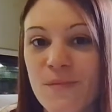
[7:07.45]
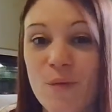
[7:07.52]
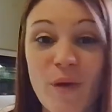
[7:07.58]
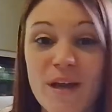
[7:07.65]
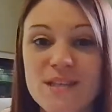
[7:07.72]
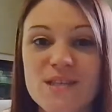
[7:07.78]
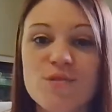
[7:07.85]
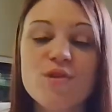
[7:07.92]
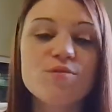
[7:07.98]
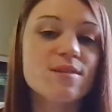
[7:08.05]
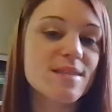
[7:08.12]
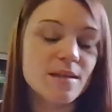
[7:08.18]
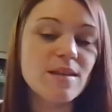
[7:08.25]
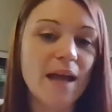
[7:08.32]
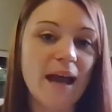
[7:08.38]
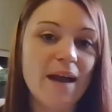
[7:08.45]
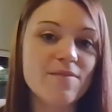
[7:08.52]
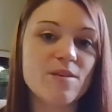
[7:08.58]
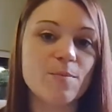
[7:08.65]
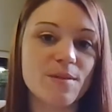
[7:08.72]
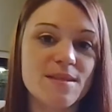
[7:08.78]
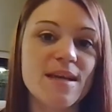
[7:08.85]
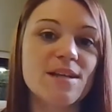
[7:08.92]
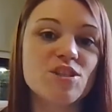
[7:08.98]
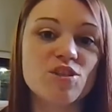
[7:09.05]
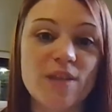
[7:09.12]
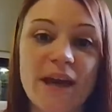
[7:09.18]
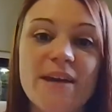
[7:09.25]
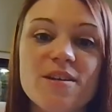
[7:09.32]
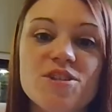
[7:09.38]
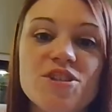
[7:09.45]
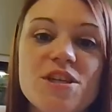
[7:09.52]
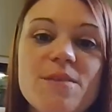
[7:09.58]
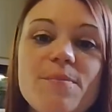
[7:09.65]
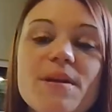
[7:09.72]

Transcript: Right? So you still have the potential energy,